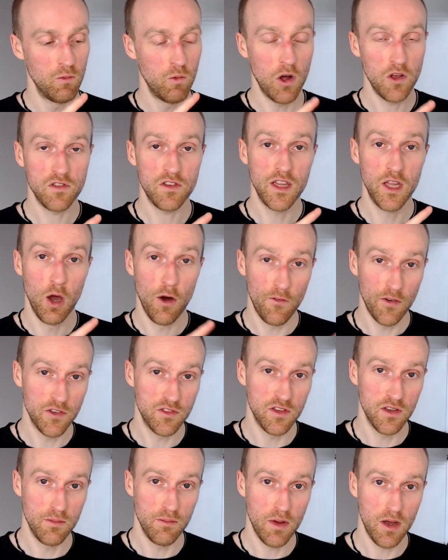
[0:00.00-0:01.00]
whilst the
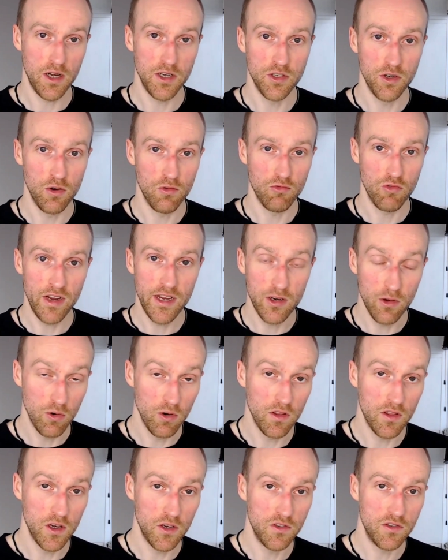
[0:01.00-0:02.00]
officer might not read all
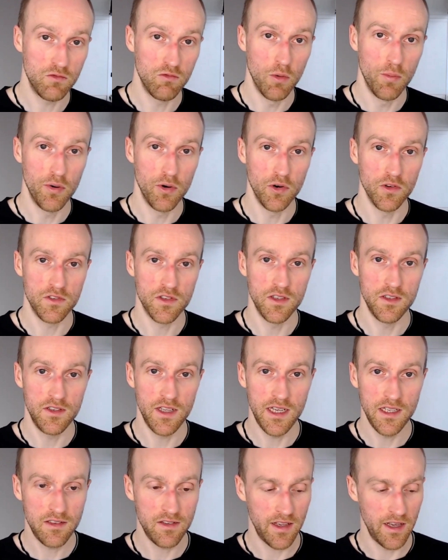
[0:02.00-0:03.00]
of those reports in
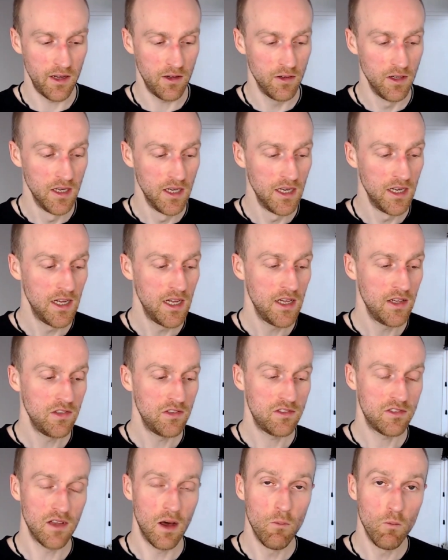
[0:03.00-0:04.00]
detail,
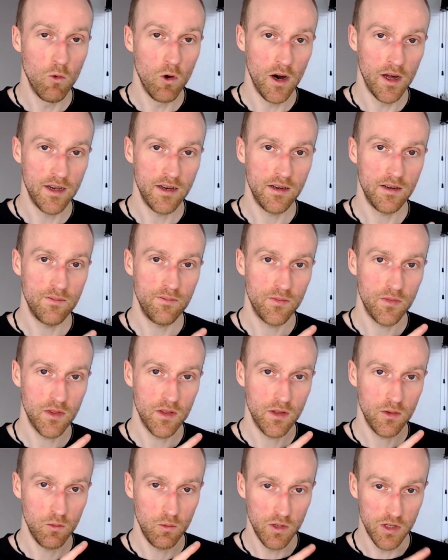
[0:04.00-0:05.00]
someone
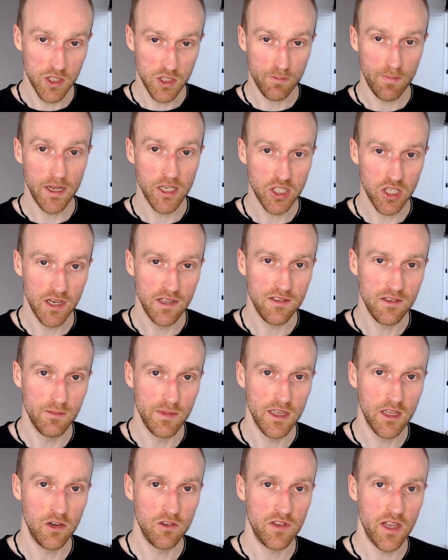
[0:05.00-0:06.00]
with a specialism
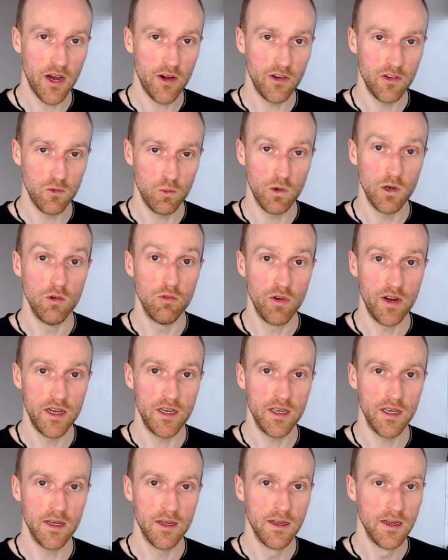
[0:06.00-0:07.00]
in those areas will read
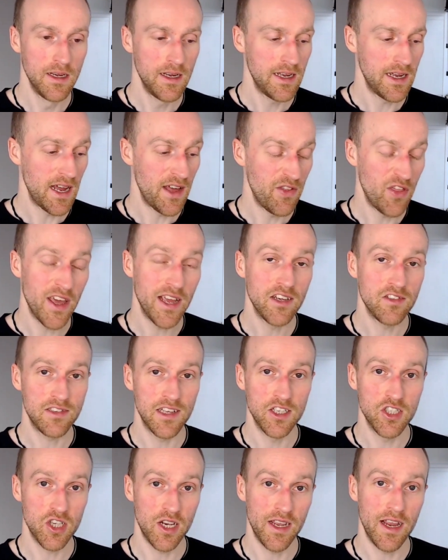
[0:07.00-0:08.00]
it. And they
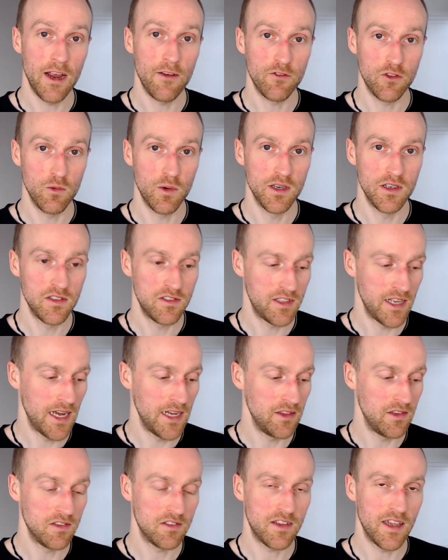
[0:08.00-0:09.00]
essentially have to
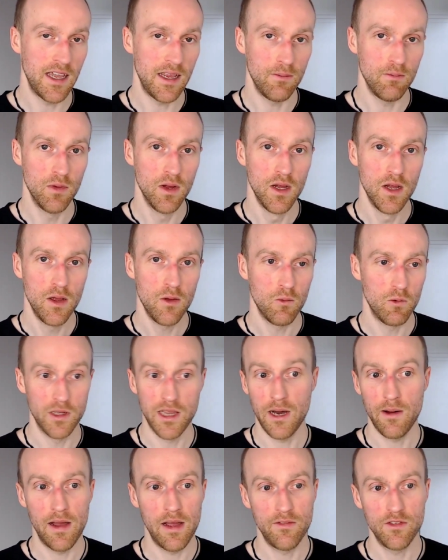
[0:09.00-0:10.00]
understand the scheme
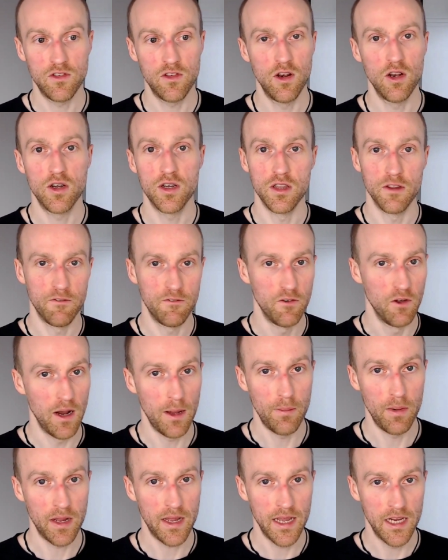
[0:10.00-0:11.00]
without having to look at the full
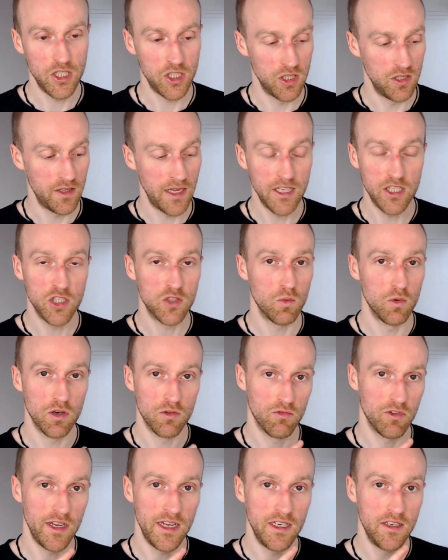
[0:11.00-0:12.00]
application. They just want to
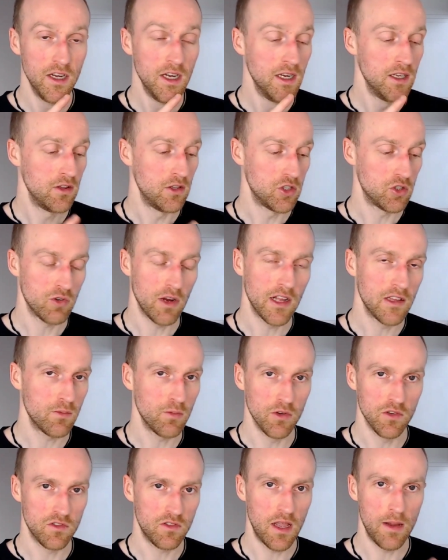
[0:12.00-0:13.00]
read the
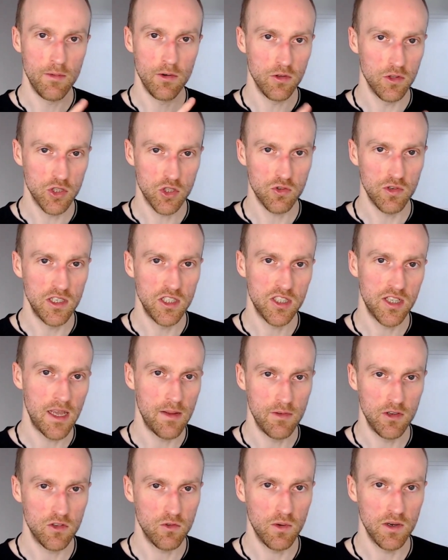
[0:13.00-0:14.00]
transport statement or the tree
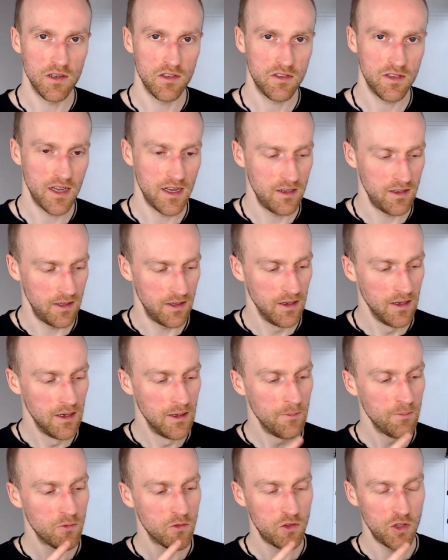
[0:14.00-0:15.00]
statement to understand it.
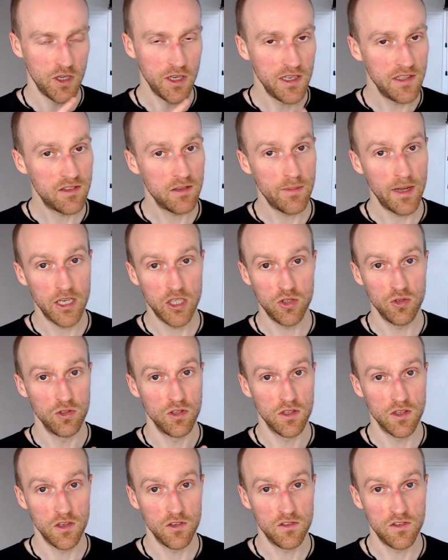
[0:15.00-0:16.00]
So you need to make sure
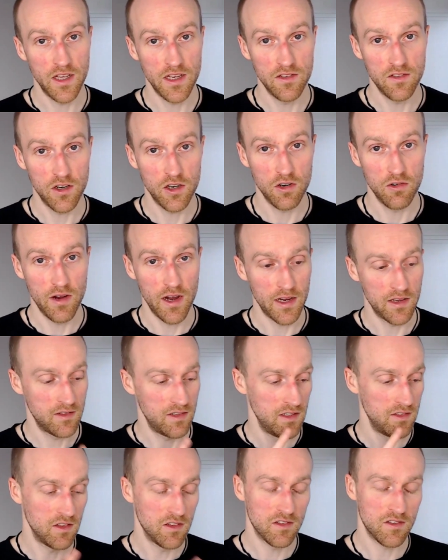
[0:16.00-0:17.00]
that those things are correct.
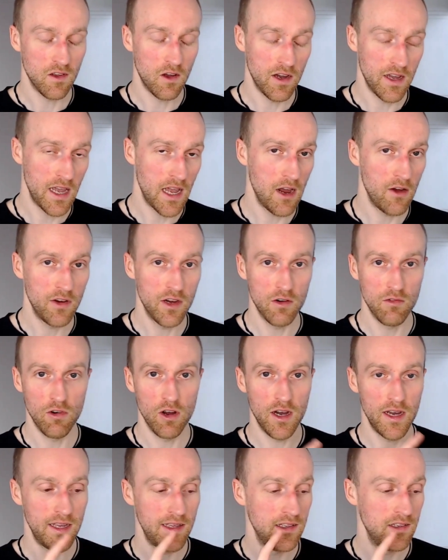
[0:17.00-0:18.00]
Is the site area
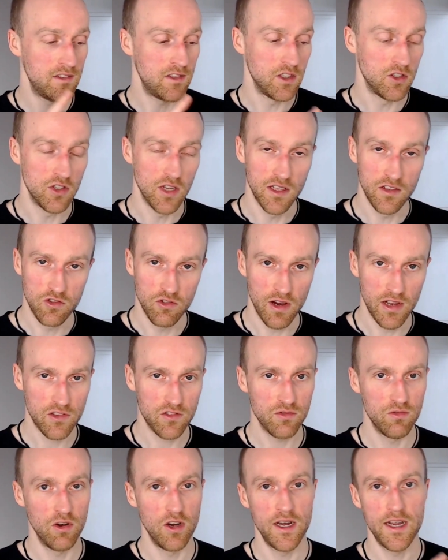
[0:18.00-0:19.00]
right? Is the
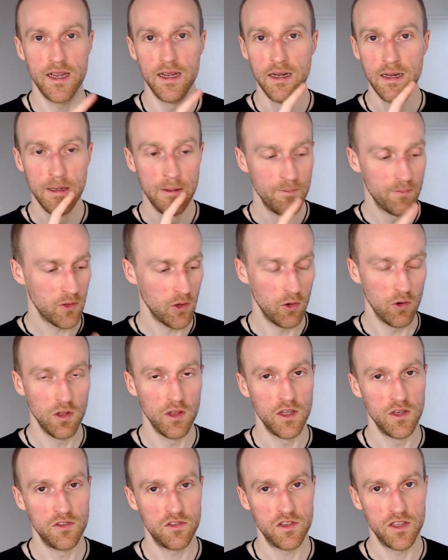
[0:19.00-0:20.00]
address right? All of
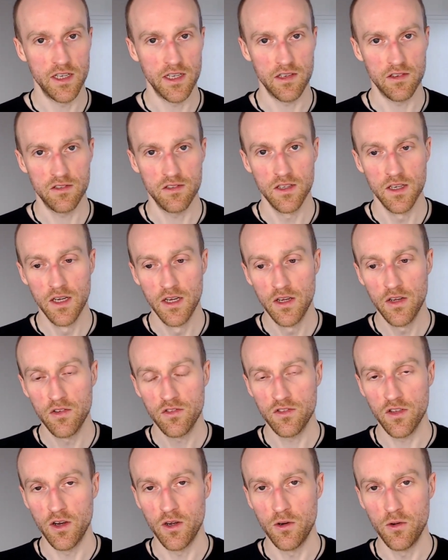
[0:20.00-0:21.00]
those things.
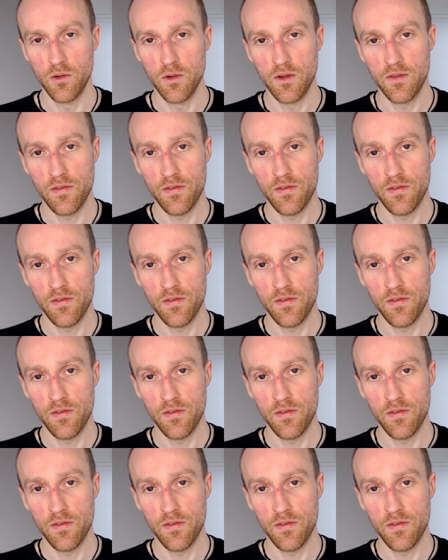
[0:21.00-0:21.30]
So